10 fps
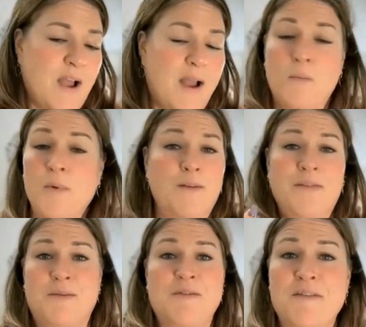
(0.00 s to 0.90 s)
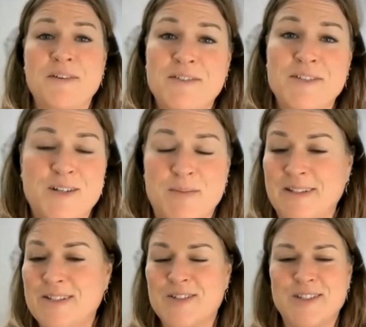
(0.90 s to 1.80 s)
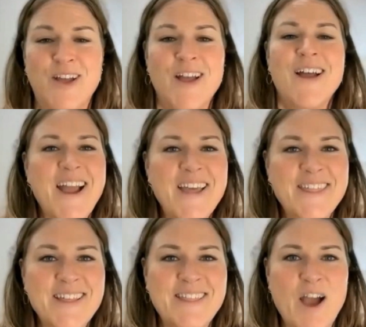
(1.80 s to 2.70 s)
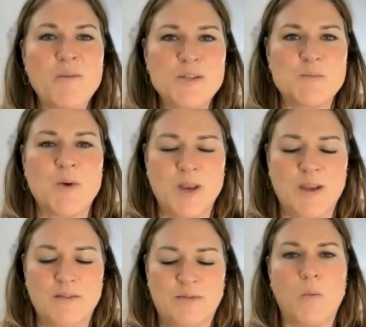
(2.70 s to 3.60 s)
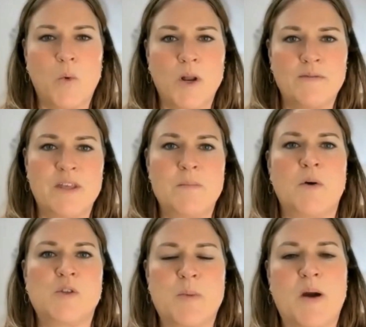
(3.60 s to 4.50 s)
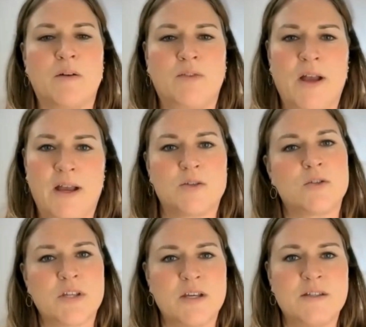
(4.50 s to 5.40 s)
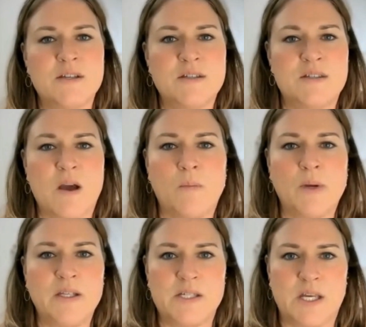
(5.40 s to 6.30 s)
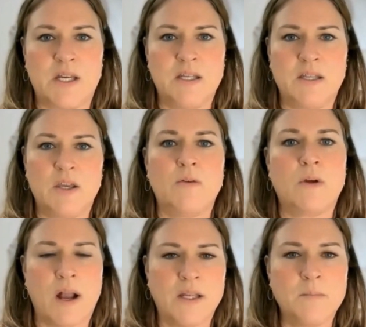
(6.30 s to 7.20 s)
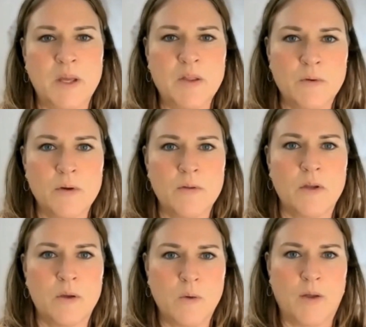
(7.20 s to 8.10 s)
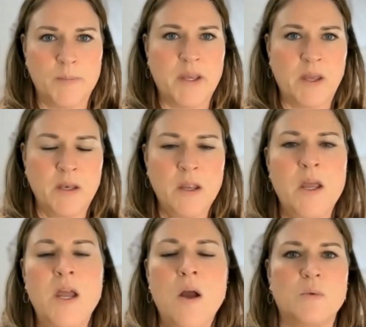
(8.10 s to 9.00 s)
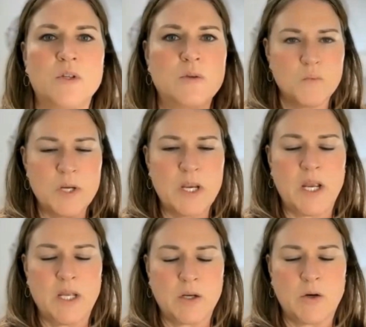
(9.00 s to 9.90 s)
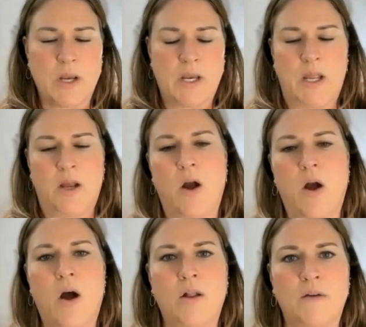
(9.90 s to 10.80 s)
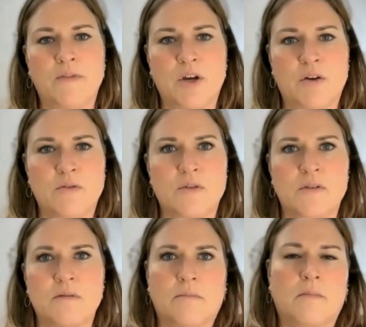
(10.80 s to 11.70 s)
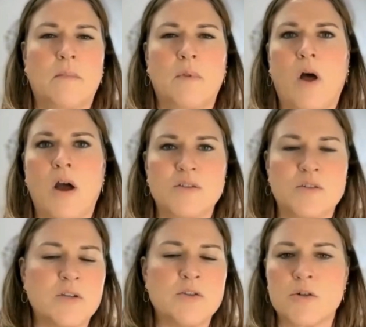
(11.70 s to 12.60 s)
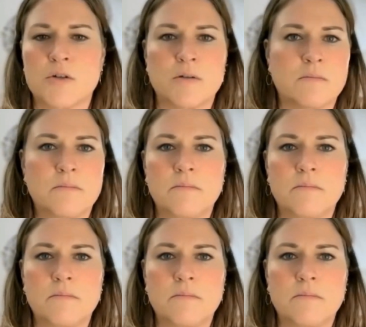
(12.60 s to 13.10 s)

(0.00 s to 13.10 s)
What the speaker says: I don't think we've ever even talked about this, Crystal. I think that was one of the most powerful exercises that we did, that you guided me through, that you held me in, was reintegrating all of those lost, injured,